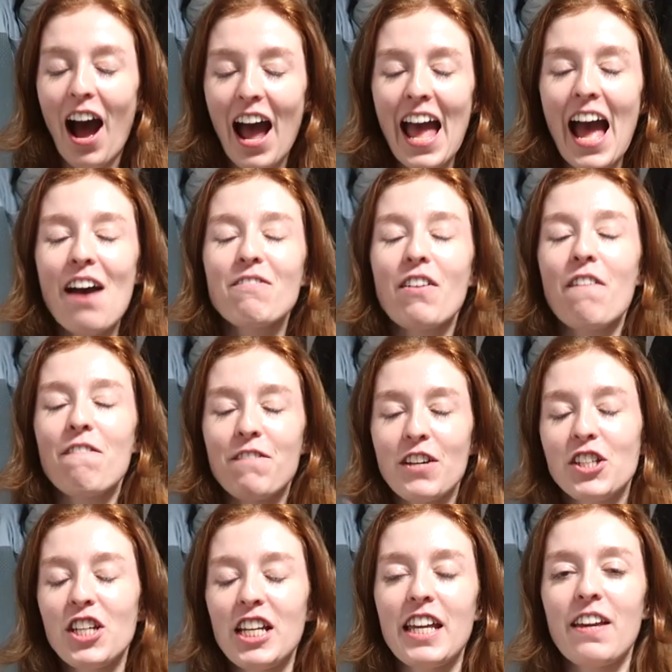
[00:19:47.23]
I have
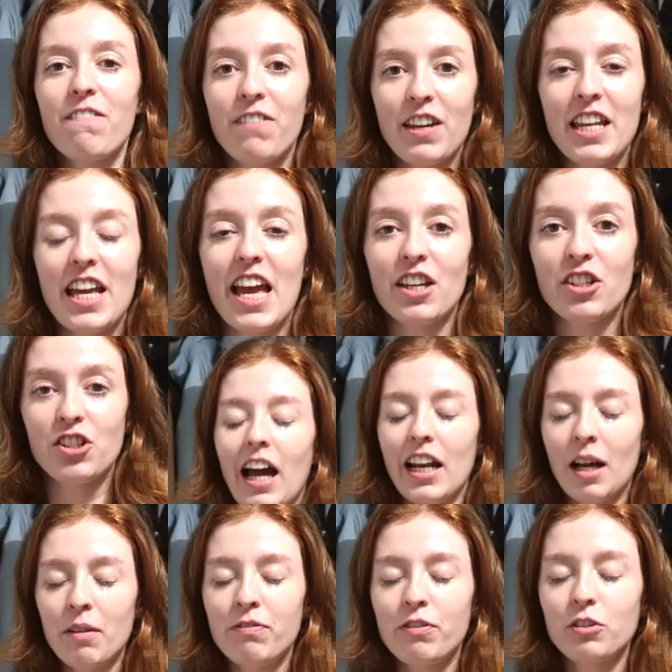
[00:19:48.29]
officially finished and
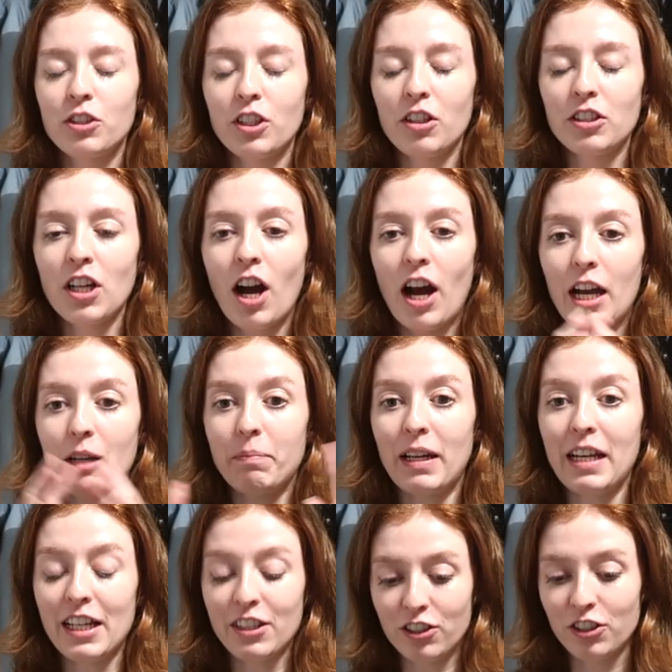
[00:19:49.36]
I feel so tired,
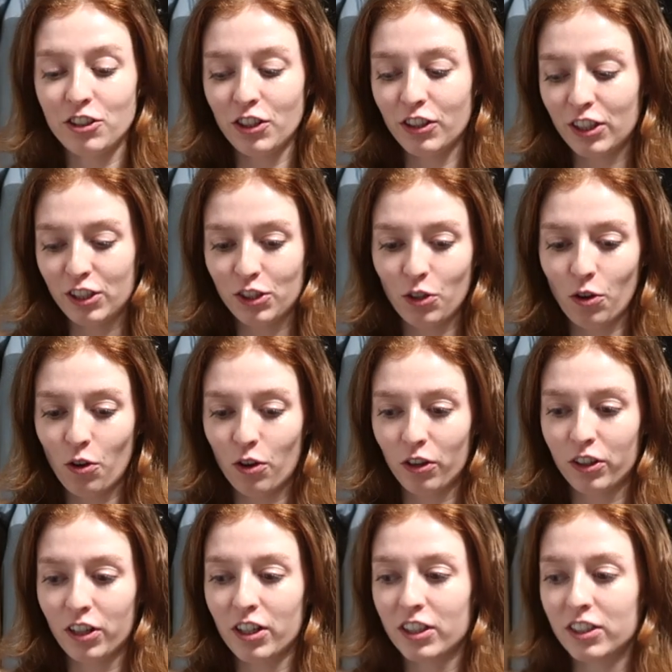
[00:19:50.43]
but let's just do this tour
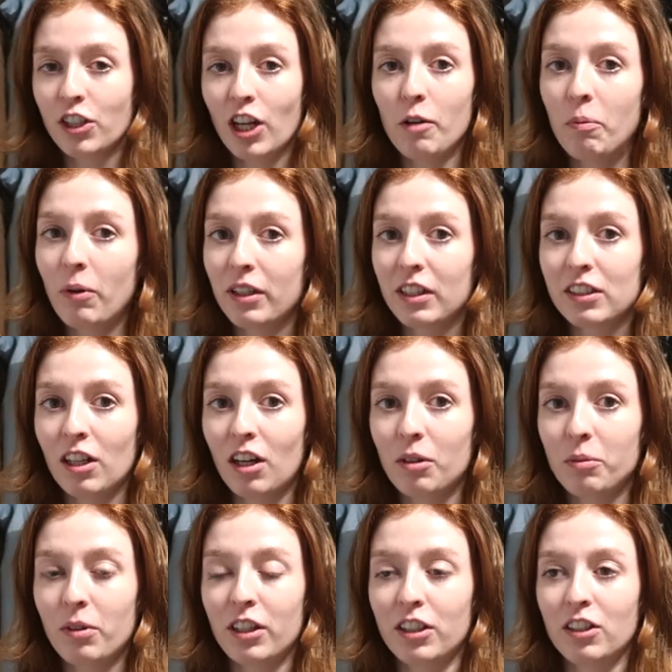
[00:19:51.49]
because, you know, I put in this
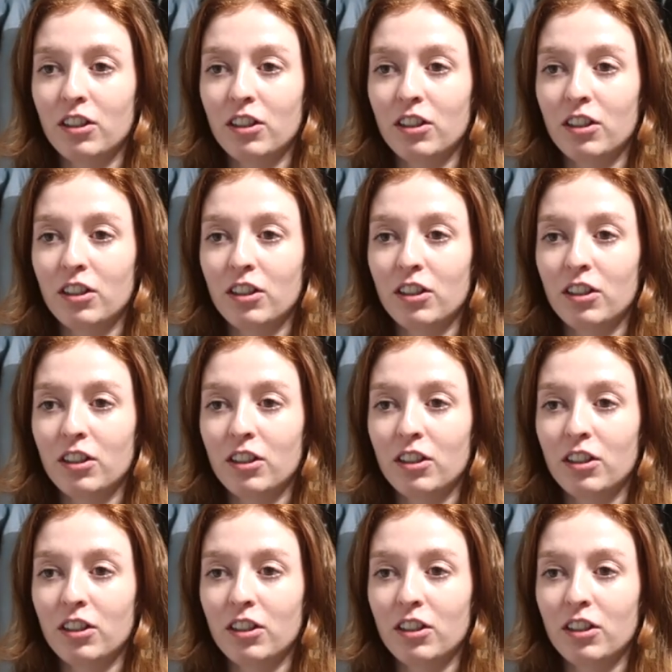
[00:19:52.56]
hard work.